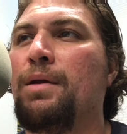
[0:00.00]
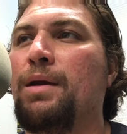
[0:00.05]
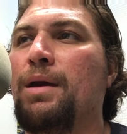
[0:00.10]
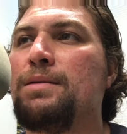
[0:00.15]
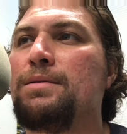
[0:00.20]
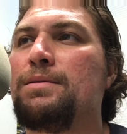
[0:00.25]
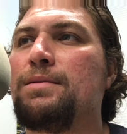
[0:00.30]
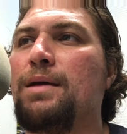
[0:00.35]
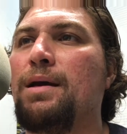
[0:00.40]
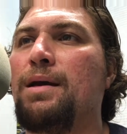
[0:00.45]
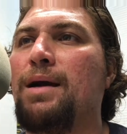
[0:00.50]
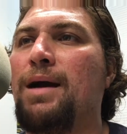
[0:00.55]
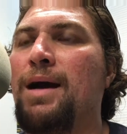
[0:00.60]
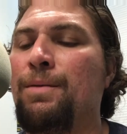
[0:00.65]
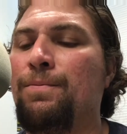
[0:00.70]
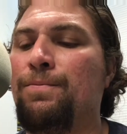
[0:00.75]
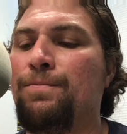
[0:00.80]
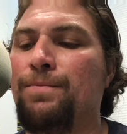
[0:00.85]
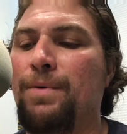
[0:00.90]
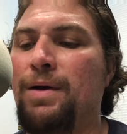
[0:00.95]
It's like
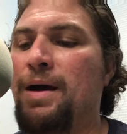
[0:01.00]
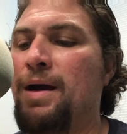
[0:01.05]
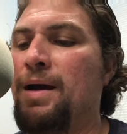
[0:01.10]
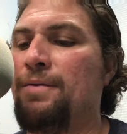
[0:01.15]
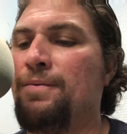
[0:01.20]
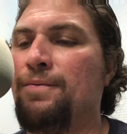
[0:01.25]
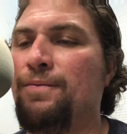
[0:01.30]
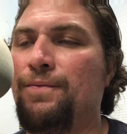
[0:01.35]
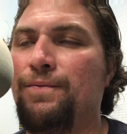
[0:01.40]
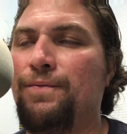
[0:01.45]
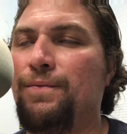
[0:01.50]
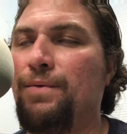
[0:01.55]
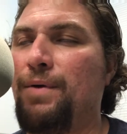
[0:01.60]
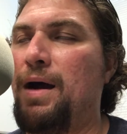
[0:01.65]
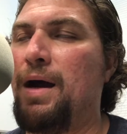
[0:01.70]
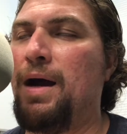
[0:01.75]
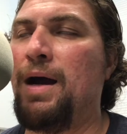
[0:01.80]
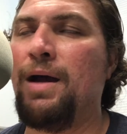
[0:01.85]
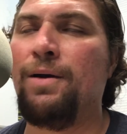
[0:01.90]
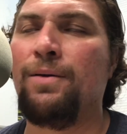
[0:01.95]

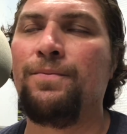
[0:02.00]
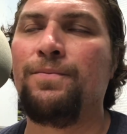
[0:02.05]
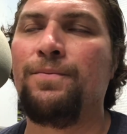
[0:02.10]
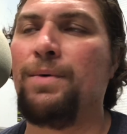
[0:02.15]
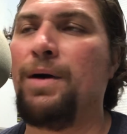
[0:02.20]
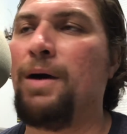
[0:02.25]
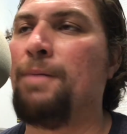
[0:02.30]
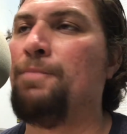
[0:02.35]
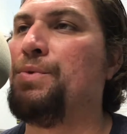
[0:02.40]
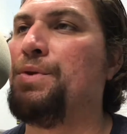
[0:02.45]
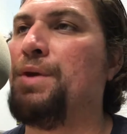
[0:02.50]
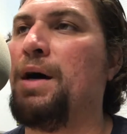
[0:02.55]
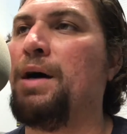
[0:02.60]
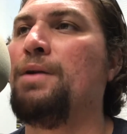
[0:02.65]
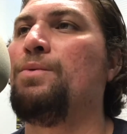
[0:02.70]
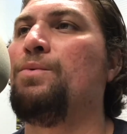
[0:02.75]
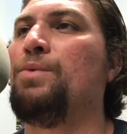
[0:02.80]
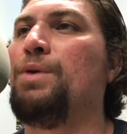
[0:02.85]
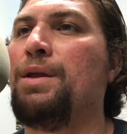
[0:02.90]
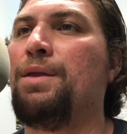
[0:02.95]
I'm
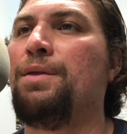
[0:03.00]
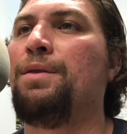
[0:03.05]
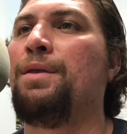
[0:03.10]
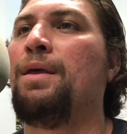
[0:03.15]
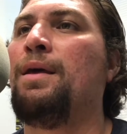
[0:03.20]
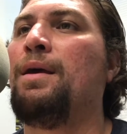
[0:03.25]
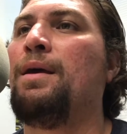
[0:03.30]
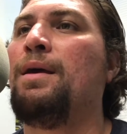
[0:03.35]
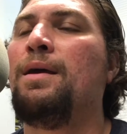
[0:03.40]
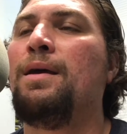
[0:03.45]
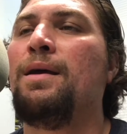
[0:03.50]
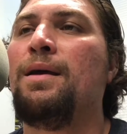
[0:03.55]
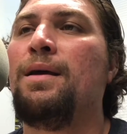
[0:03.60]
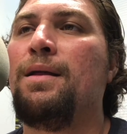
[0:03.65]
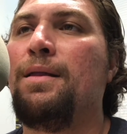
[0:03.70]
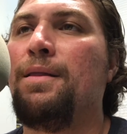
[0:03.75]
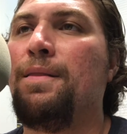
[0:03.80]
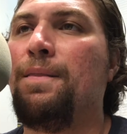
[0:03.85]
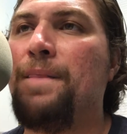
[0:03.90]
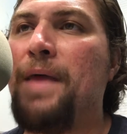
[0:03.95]
done with
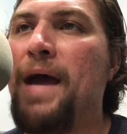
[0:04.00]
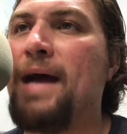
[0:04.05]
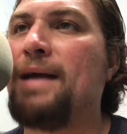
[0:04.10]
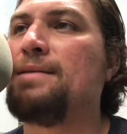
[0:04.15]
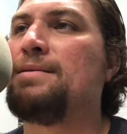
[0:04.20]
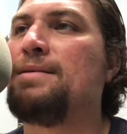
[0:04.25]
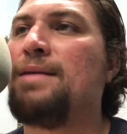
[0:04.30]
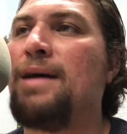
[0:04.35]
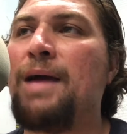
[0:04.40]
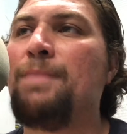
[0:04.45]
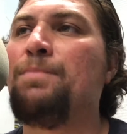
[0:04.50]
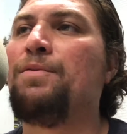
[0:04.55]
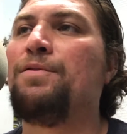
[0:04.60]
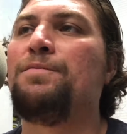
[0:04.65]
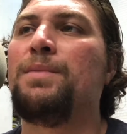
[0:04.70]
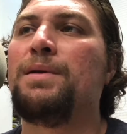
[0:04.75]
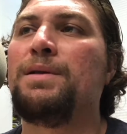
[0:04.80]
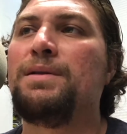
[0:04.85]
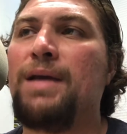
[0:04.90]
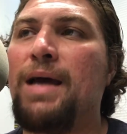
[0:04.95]
that type of
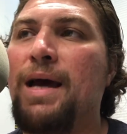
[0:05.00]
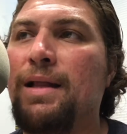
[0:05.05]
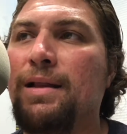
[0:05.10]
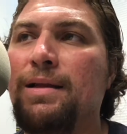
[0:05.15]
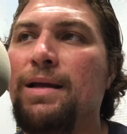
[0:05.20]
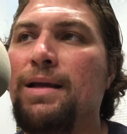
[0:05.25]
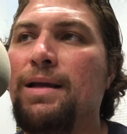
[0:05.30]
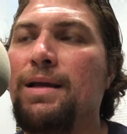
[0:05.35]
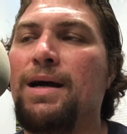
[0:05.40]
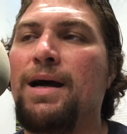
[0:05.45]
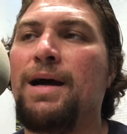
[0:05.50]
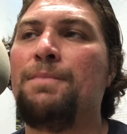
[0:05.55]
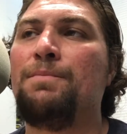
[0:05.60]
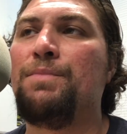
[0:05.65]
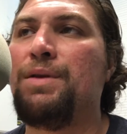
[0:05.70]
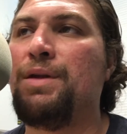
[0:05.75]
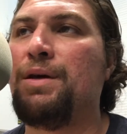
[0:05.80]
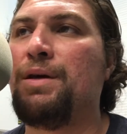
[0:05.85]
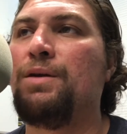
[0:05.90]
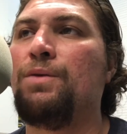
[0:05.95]
mentality. I'm
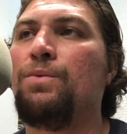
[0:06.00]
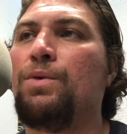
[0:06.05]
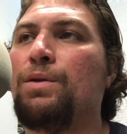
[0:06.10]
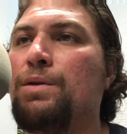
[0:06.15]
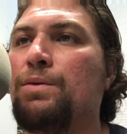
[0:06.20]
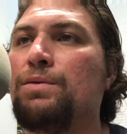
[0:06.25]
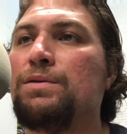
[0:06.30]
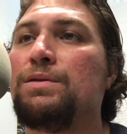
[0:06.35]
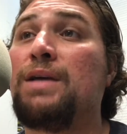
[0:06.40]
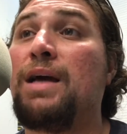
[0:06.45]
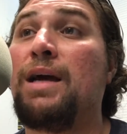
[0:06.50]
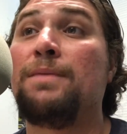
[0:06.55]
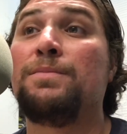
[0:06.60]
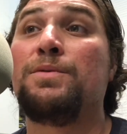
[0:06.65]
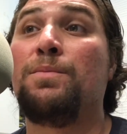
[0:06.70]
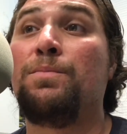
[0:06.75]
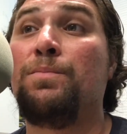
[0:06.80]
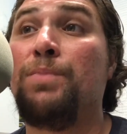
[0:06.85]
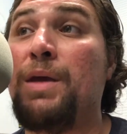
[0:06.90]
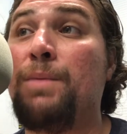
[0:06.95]
done with those types
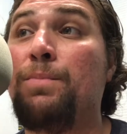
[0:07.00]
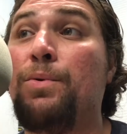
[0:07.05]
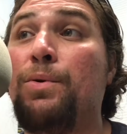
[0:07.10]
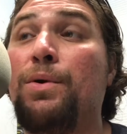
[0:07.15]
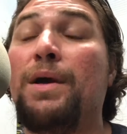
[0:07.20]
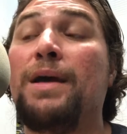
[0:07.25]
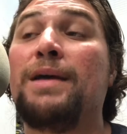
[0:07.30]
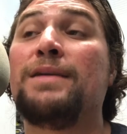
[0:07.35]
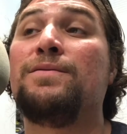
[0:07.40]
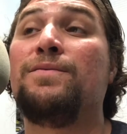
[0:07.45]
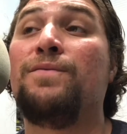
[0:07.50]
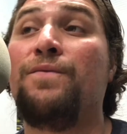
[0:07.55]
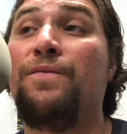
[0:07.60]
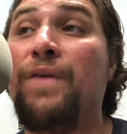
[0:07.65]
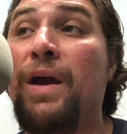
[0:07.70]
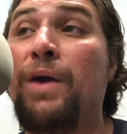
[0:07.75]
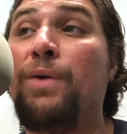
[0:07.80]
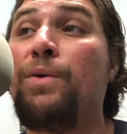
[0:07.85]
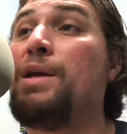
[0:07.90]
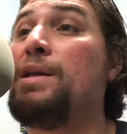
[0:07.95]
of people. It's
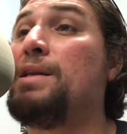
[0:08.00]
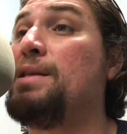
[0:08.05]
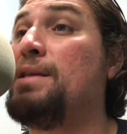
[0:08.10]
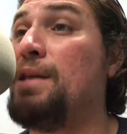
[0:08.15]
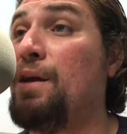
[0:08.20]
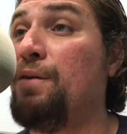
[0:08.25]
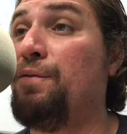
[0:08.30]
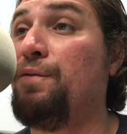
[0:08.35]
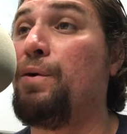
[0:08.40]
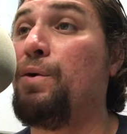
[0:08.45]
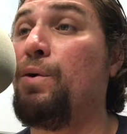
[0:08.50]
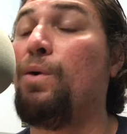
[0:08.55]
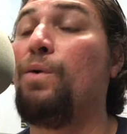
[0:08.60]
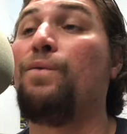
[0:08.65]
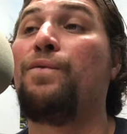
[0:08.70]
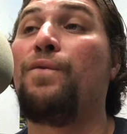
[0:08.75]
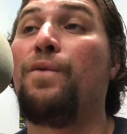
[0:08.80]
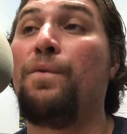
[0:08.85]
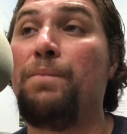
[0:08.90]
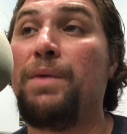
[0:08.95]
very
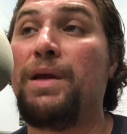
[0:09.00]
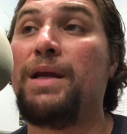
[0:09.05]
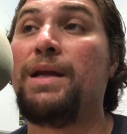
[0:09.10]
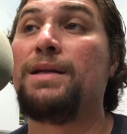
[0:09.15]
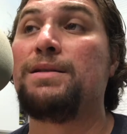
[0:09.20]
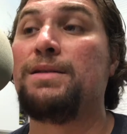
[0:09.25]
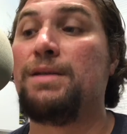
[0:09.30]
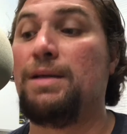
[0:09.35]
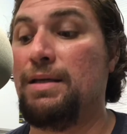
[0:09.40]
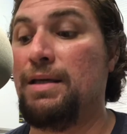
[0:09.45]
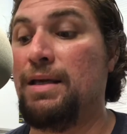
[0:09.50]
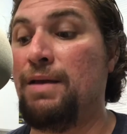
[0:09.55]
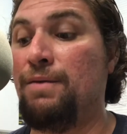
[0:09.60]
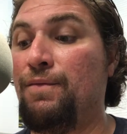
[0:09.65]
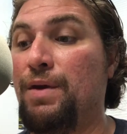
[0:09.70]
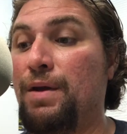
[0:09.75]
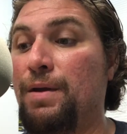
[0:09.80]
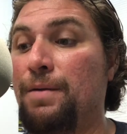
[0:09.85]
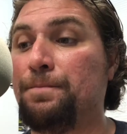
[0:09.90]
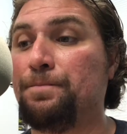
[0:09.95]
difficult for me to
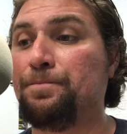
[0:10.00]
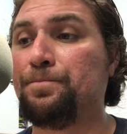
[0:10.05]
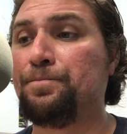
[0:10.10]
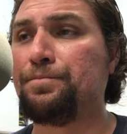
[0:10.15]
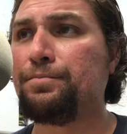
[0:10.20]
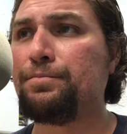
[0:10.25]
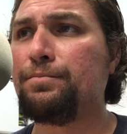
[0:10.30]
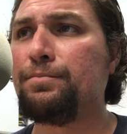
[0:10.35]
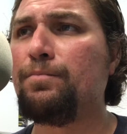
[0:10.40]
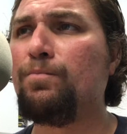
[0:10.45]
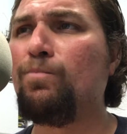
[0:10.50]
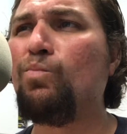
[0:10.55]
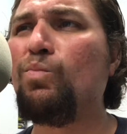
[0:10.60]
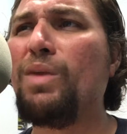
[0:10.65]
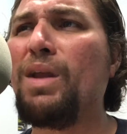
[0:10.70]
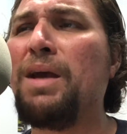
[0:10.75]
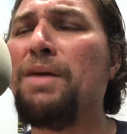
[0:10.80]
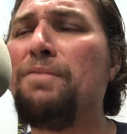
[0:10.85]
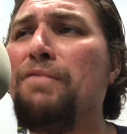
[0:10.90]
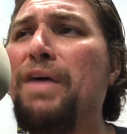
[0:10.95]
even
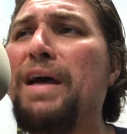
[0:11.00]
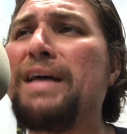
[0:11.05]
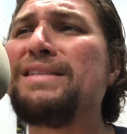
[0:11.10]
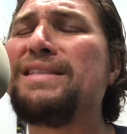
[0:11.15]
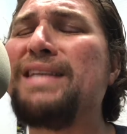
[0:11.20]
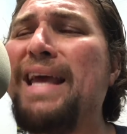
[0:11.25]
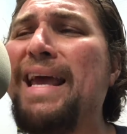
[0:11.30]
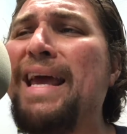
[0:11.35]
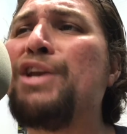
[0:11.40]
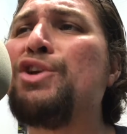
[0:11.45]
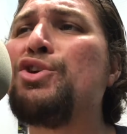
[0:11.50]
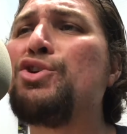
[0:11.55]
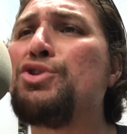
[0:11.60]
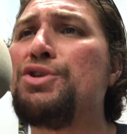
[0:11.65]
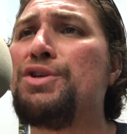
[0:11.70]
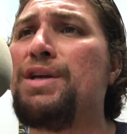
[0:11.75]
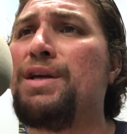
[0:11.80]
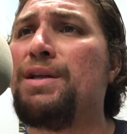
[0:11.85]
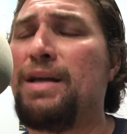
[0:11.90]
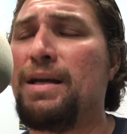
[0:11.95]
invest
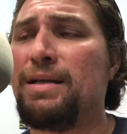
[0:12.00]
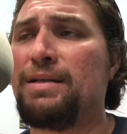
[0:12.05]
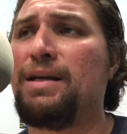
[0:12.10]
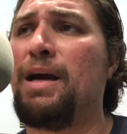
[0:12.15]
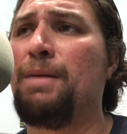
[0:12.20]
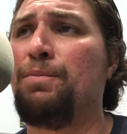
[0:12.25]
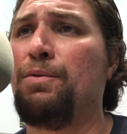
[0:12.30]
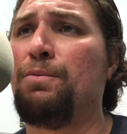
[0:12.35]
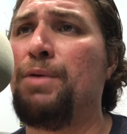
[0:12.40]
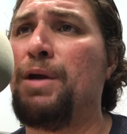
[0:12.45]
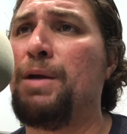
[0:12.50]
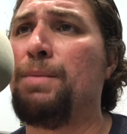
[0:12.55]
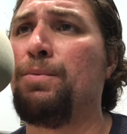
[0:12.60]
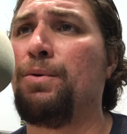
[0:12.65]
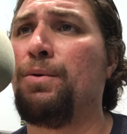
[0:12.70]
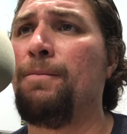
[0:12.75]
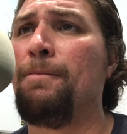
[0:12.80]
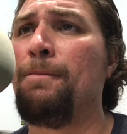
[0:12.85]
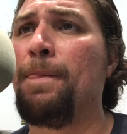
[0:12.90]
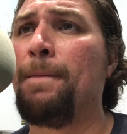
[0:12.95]
energy in that type of
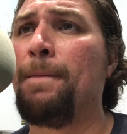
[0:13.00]
people.